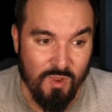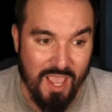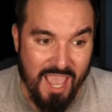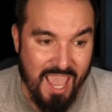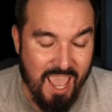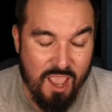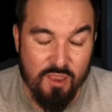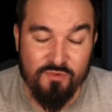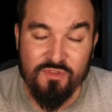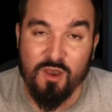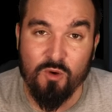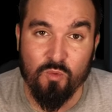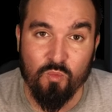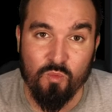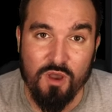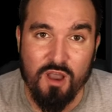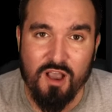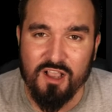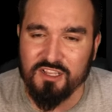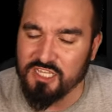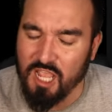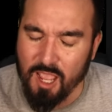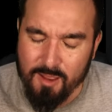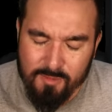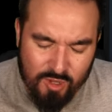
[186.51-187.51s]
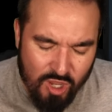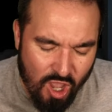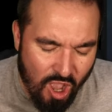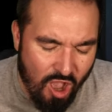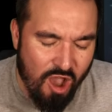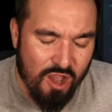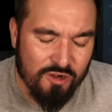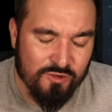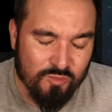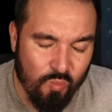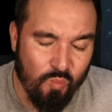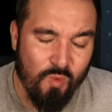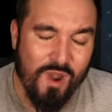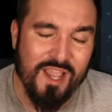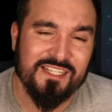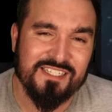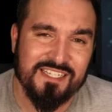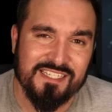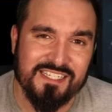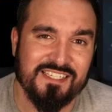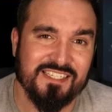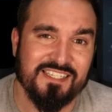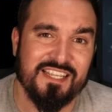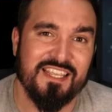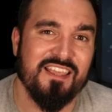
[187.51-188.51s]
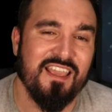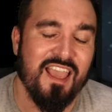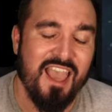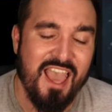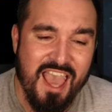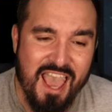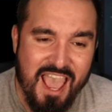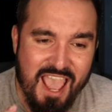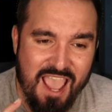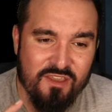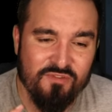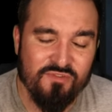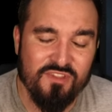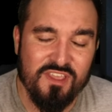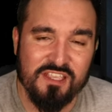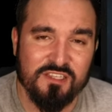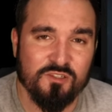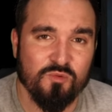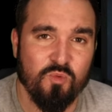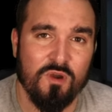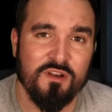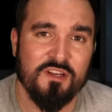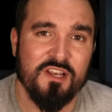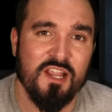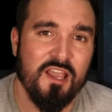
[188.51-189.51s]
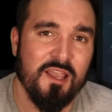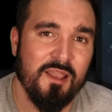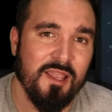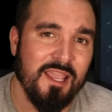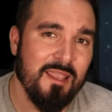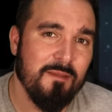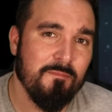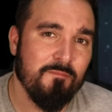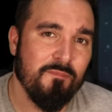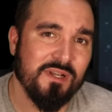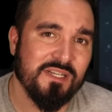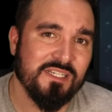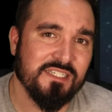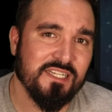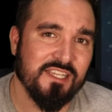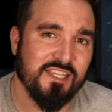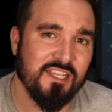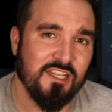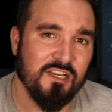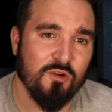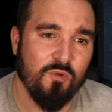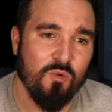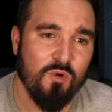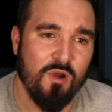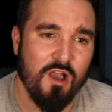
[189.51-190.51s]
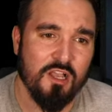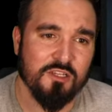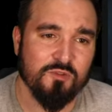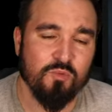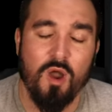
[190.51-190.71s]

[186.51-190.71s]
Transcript: How that works, I can't wait to see how this one in particular works.